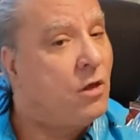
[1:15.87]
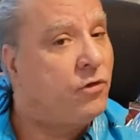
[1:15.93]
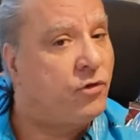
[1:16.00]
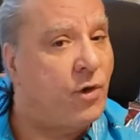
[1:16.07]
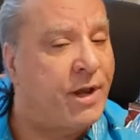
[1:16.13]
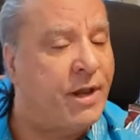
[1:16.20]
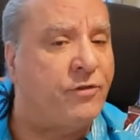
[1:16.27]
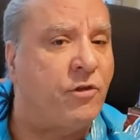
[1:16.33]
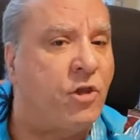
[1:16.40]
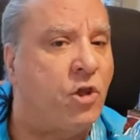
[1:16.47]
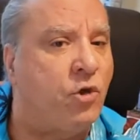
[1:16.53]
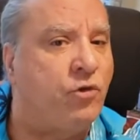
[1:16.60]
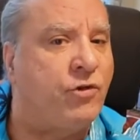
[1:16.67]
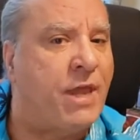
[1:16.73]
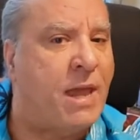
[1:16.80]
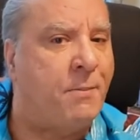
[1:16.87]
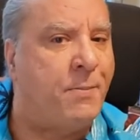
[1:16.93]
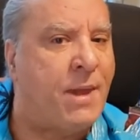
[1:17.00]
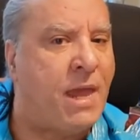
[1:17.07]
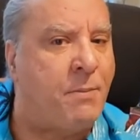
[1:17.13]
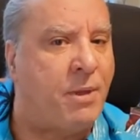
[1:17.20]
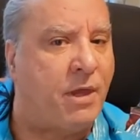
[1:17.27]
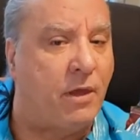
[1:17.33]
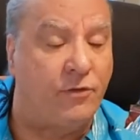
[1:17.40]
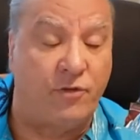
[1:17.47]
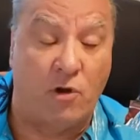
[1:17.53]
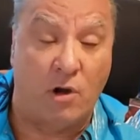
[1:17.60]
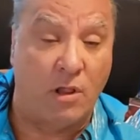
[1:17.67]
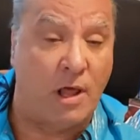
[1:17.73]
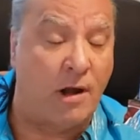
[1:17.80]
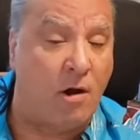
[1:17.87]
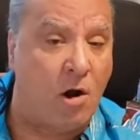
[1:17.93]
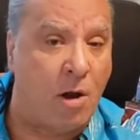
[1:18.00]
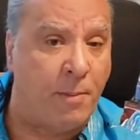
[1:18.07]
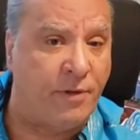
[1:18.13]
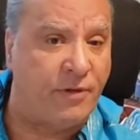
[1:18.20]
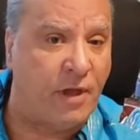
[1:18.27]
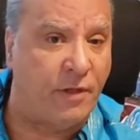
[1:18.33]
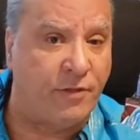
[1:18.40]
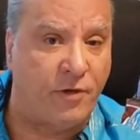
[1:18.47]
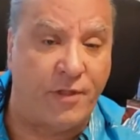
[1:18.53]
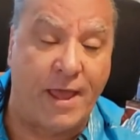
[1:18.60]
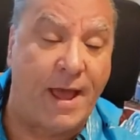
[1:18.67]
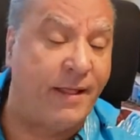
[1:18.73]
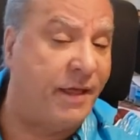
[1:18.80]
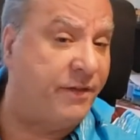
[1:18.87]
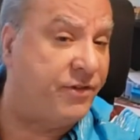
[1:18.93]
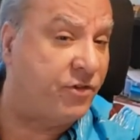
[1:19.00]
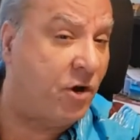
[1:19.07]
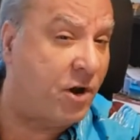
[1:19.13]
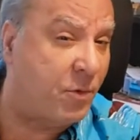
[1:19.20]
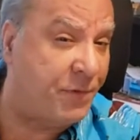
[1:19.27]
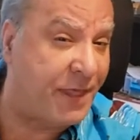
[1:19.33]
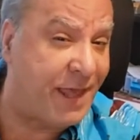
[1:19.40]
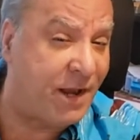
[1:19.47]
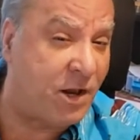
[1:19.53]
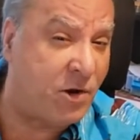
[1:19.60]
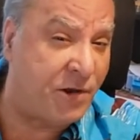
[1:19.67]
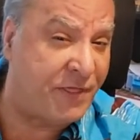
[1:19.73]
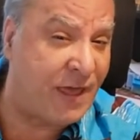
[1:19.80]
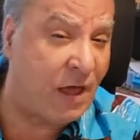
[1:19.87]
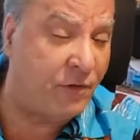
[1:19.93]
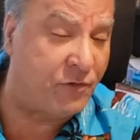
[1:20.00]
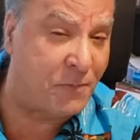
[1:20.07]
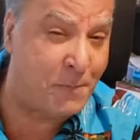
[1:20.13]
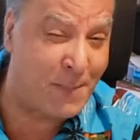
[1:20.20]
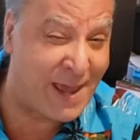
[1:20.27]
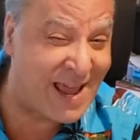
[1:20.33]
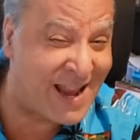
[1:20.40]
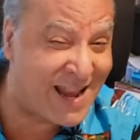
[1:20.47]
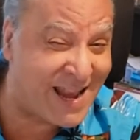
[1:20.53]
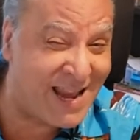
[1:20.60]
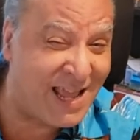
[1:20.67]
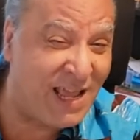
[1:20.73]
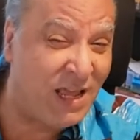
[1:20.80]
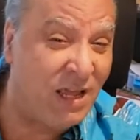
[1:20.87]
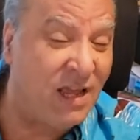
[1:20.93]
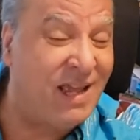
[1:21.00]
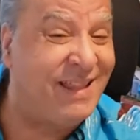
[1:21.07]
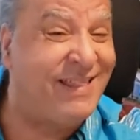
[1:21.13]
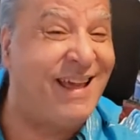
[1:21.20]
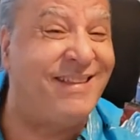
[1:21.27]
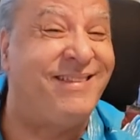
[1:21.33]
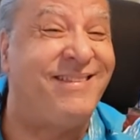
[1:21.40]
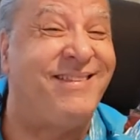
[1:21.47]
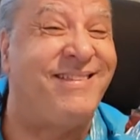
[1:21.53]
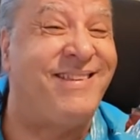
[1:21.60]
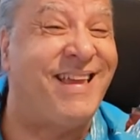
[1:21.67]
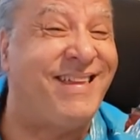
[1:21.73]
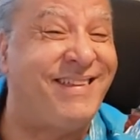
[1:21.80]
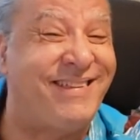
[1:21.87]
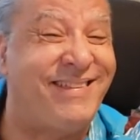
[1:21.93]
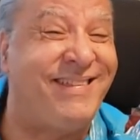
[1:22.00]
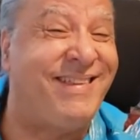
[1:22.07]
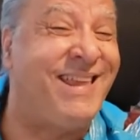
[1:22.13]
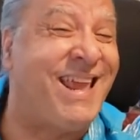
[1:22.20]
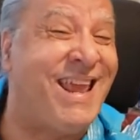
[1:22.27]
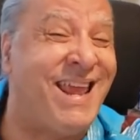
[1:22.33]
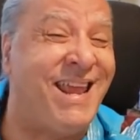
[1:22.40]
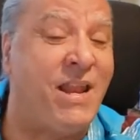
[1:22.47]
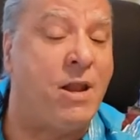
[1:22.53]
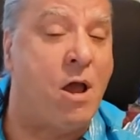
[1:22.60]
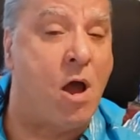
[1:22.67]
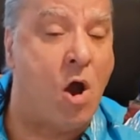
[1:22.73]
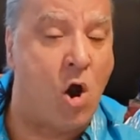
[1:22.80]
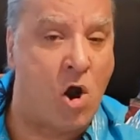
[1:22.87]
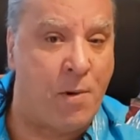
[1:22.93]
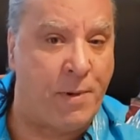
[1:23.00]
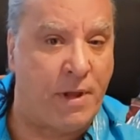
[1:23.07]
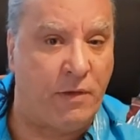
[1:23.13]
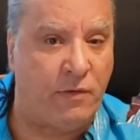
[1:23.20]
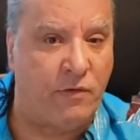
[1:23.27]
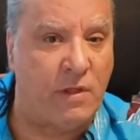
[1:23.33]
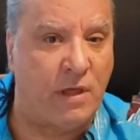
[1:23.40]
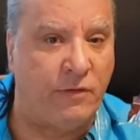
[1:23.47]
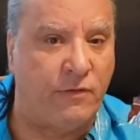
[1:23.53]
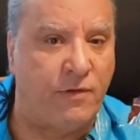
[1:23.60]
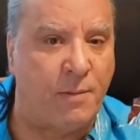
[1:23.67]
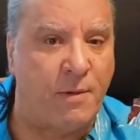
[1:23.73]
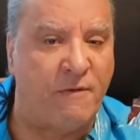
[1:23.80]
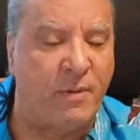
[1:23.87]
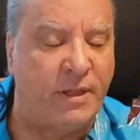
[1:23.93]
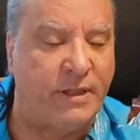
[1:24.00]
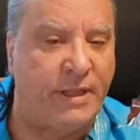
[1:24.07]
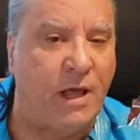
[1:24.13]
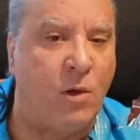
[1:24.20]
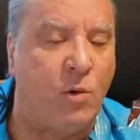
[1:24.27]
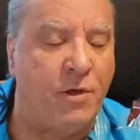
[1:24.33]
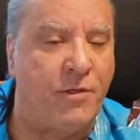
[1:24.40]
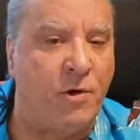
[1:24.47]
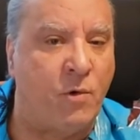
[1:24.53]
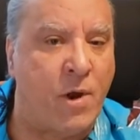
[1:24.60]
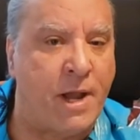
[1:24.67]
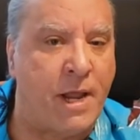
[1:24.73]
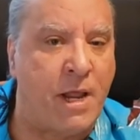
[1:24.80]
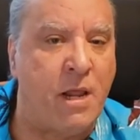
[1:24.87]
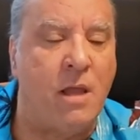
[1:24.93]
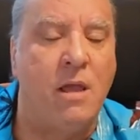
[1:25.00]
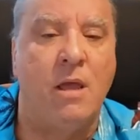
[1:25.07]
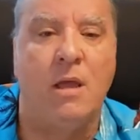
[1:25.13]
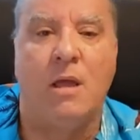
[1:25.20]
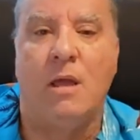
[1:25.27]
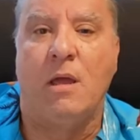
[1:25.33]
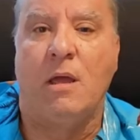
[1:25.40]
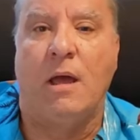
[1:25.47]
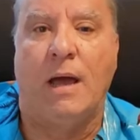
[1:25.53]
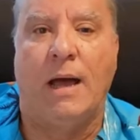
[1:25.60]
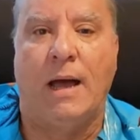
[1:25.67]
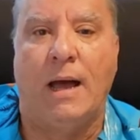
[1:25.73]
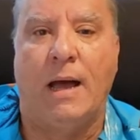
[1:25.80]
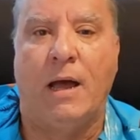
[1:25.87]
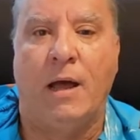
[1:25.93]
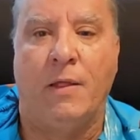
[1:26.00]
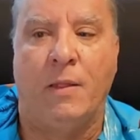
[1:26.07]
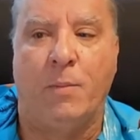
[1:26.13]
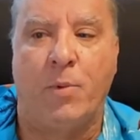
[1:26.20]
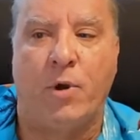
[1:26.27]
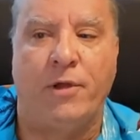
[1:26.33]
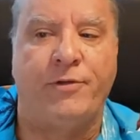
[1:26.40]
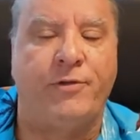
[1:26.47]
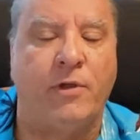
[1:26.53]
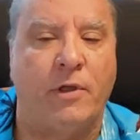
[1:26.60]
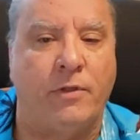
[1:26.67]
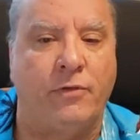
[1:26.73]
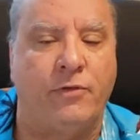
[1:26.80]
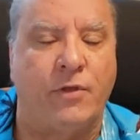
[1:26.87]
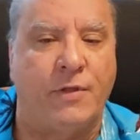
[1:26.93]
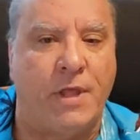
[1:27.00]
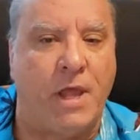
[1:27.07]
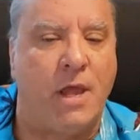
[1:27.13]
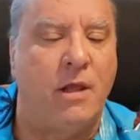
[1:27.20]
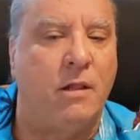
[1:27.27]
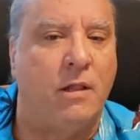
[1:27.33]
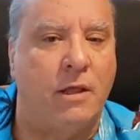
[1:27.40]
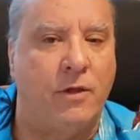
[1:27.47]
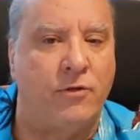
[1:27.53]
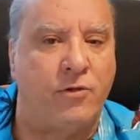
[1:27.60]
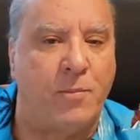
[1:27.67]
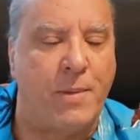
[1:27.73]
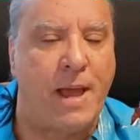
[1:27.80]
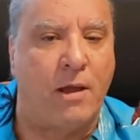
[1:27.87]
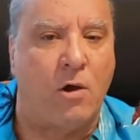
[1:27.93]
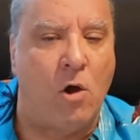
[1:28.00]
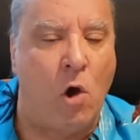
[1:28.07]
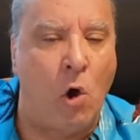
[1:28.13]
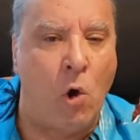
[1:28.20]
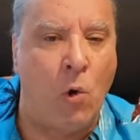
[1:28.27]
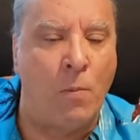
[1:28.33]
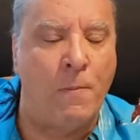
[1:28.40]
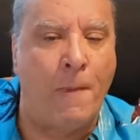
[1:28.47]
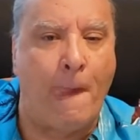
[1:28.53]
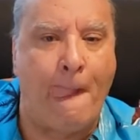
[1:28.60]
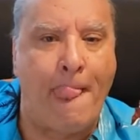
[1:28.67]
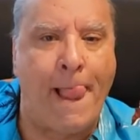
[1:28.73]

So it is a huge campaign because there are a lot of armies out there. The Allies started with 800,000 men. That's 16 armies. Now, some have been dealt with already. The Prussians and the English are back home.